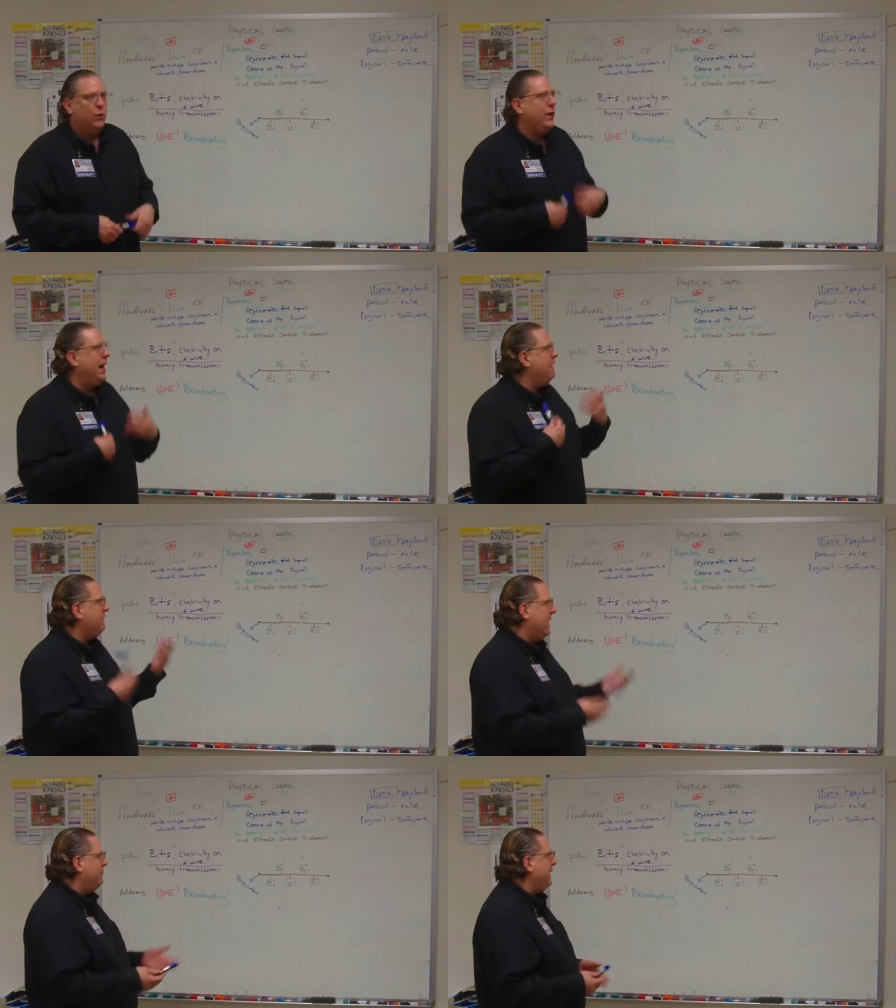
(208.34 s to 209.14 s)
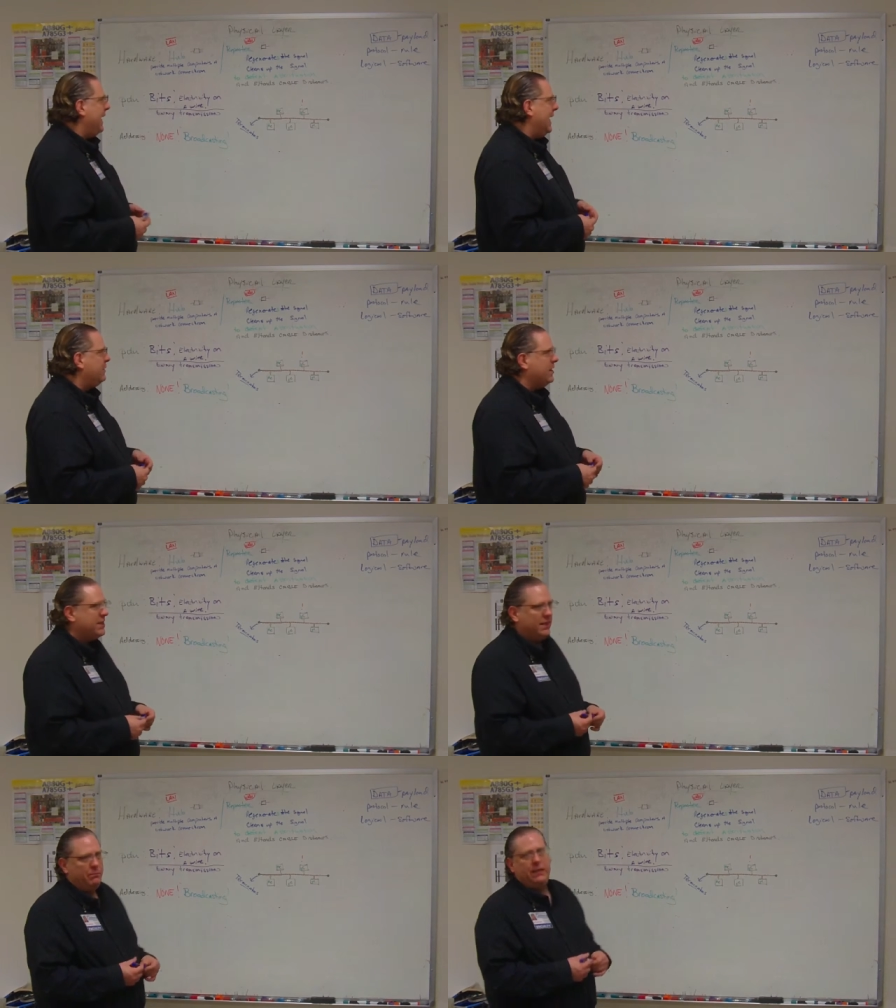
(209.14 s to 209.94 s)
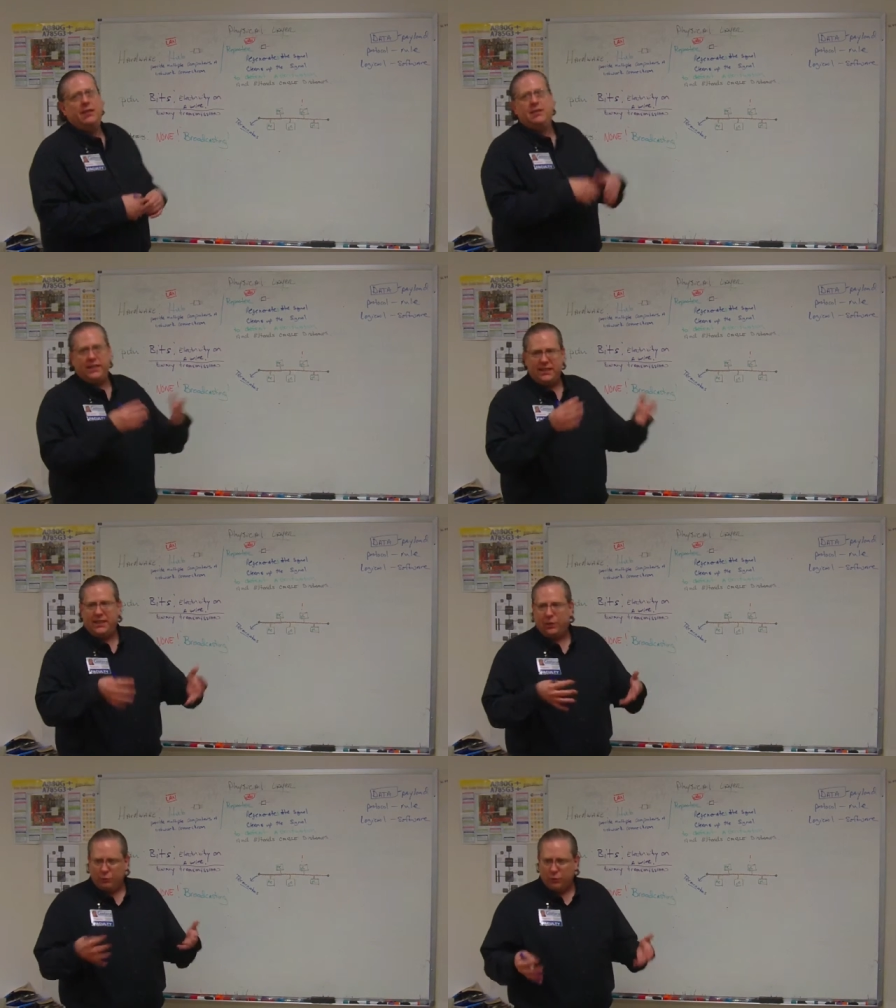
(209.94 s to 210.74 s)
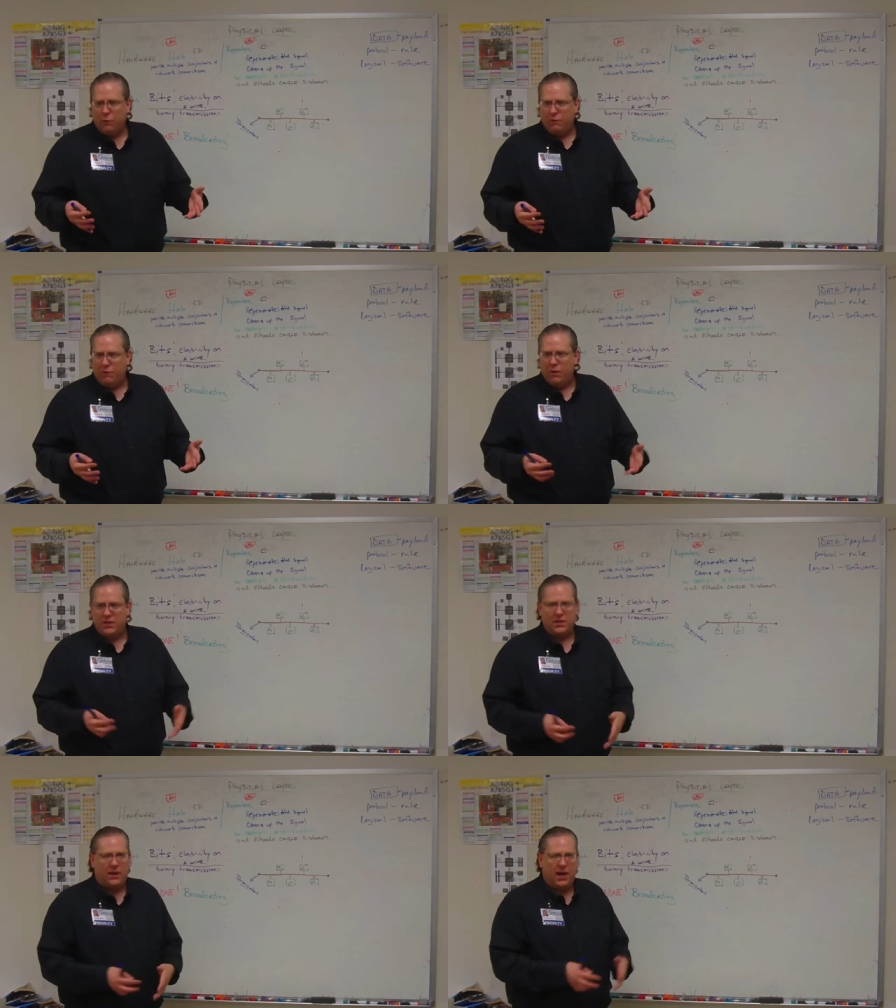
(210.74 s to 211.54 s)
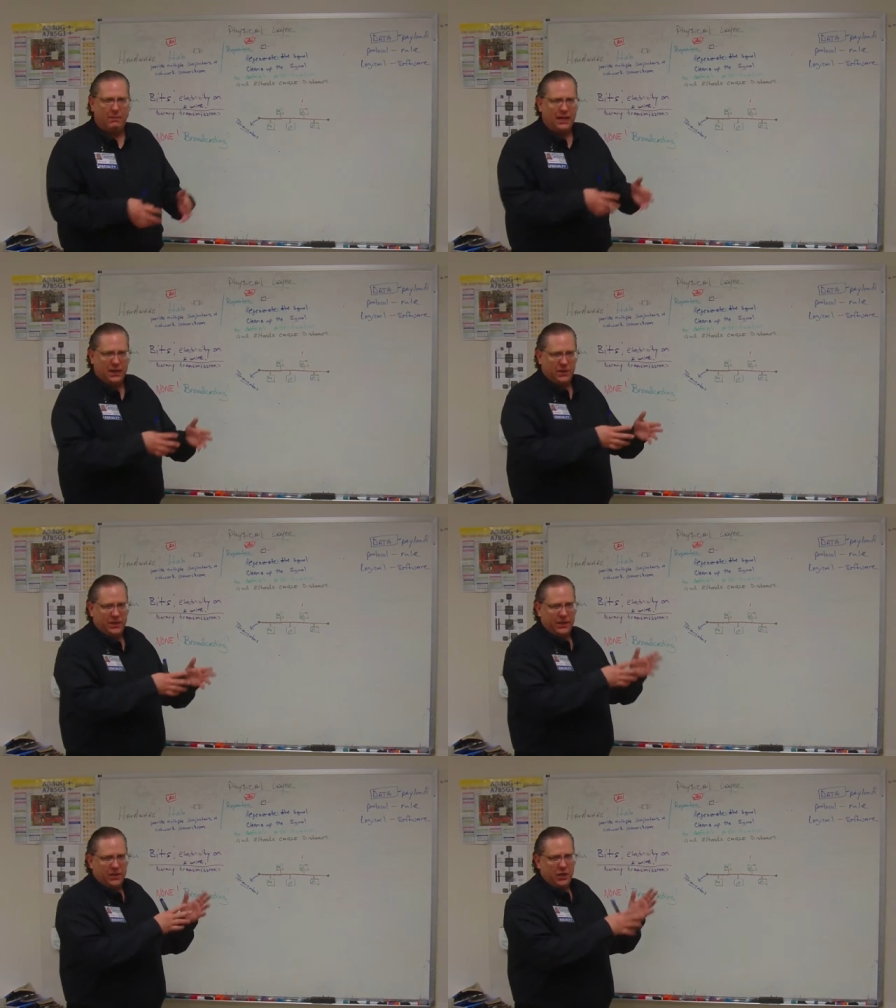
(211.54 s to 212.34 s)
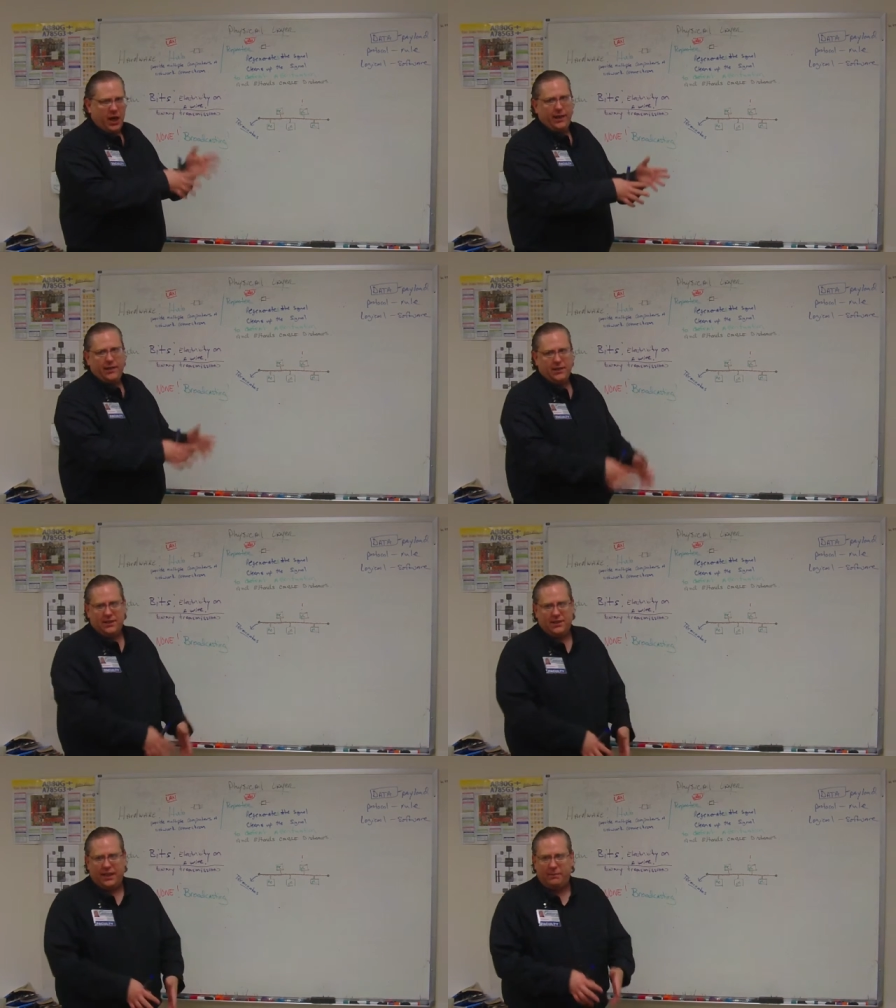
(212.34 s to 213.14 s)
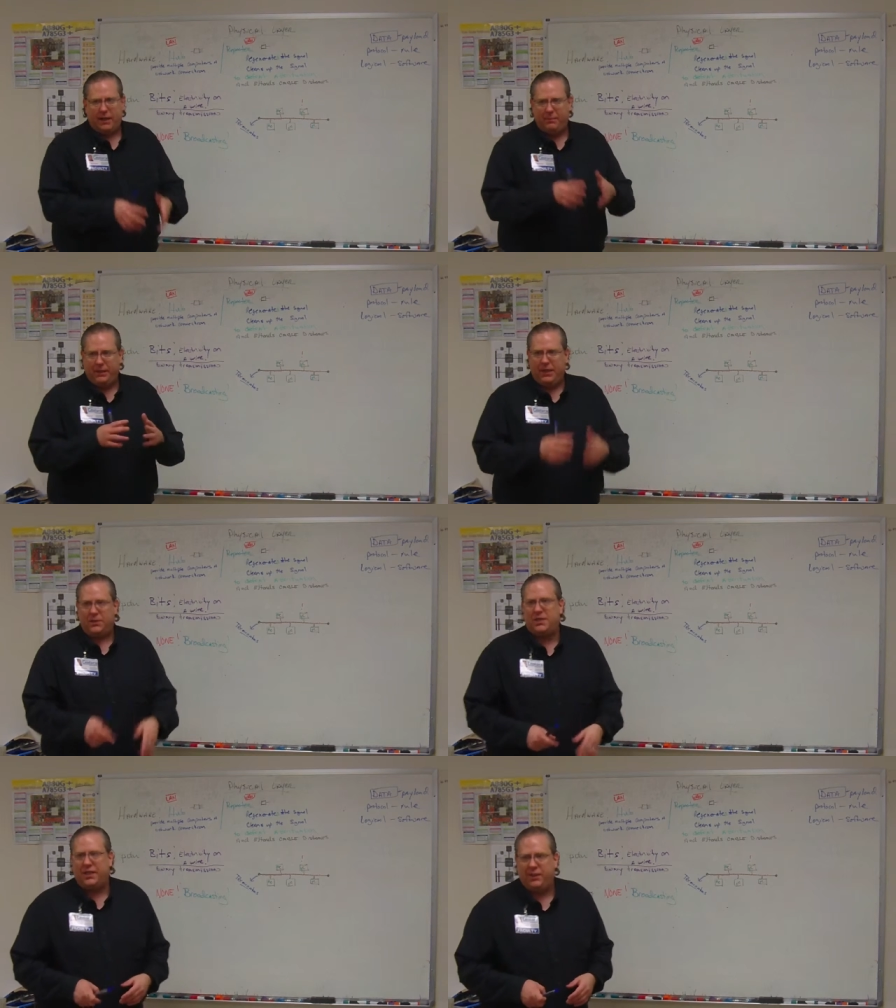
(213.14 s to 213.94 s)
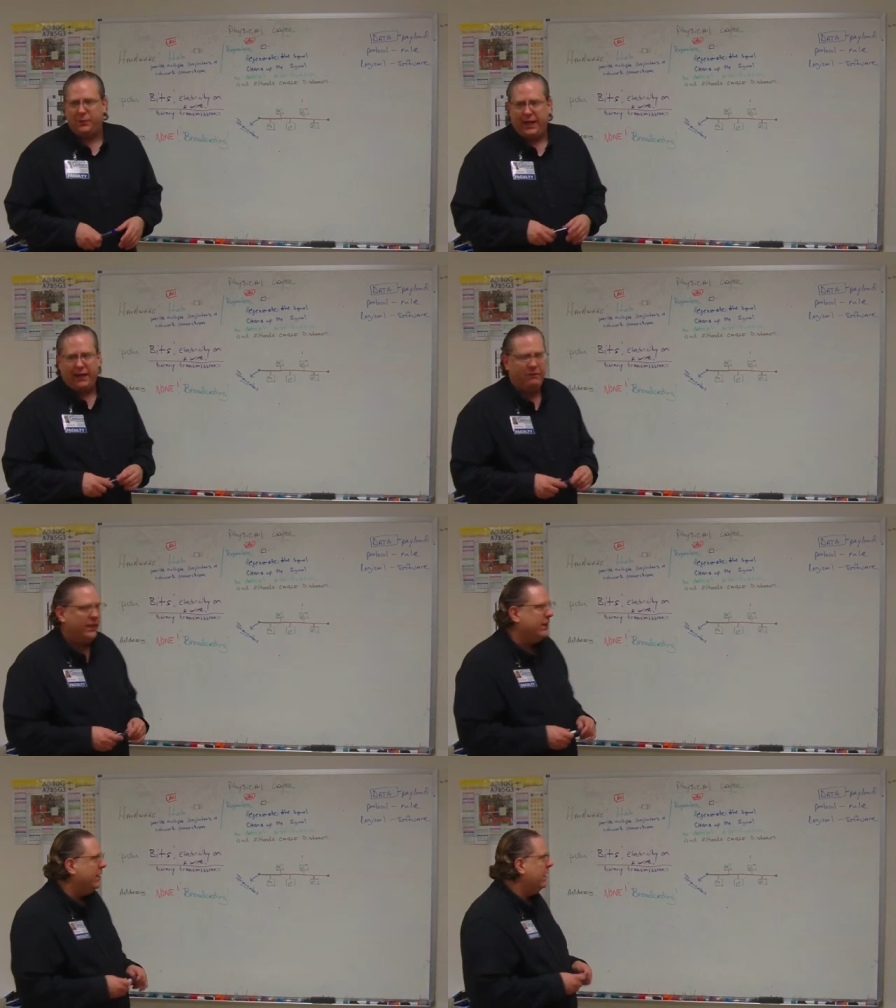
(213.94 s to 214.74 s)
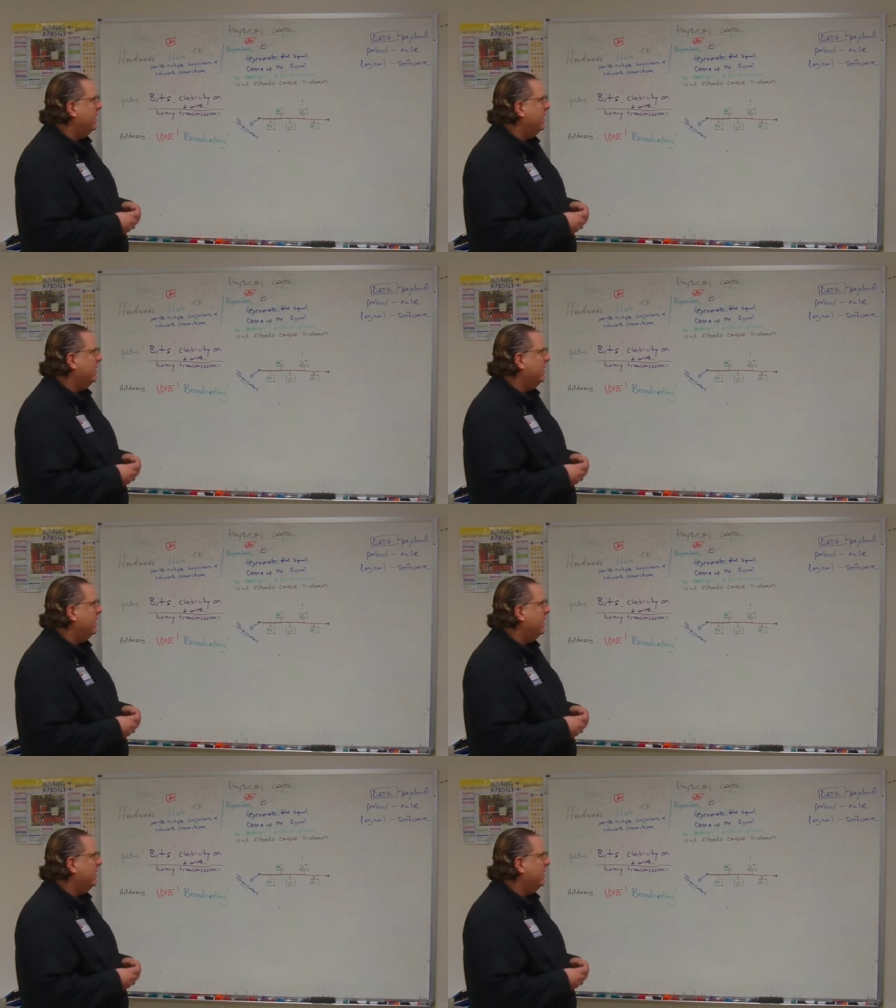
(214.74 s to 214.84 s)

We have IP addressing because they set a rule for it, so IP addressing in China is the same IP addressing that we have here.